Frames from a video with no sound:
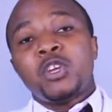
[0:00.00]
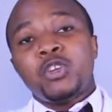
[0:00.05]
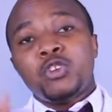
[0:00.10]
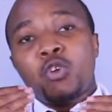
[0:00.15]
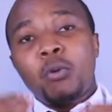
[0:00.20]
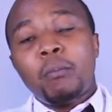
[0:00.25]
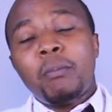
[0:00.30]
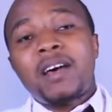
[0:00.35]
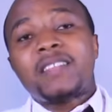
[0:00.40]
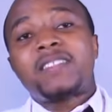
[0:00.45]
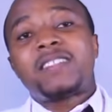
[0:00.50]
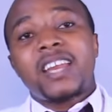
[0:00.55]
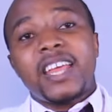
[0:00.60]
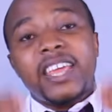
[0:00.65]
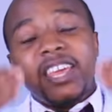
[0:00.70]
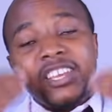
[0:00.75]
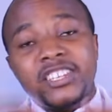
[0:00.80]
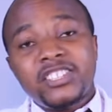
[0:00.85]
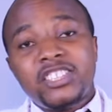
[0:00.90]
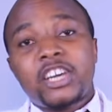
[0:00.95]
your monthly
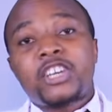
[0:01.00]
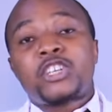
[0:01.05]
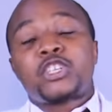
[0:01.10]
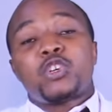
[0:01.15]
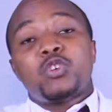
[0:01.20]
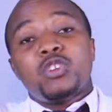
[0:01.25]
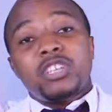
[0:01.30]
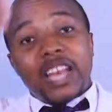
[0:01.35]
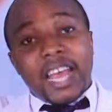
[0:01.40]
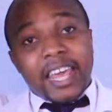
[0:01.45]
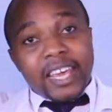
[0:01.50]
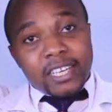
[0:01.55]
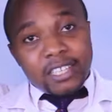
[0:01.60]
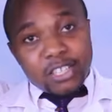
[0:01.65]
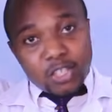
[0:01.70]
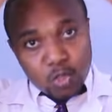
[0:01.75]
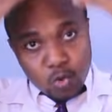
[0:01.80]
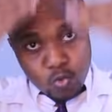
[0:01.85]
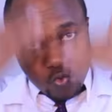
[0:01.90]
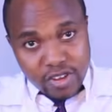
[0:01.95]
injection
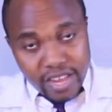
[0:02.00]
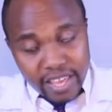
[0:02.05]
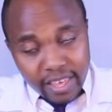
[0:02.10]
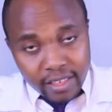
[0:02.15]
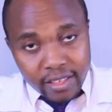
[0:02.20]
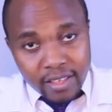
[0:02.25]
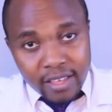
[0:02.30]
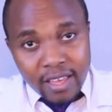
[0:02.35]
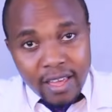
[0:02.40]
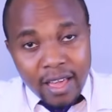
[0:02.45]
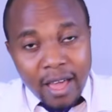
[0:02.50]
like today,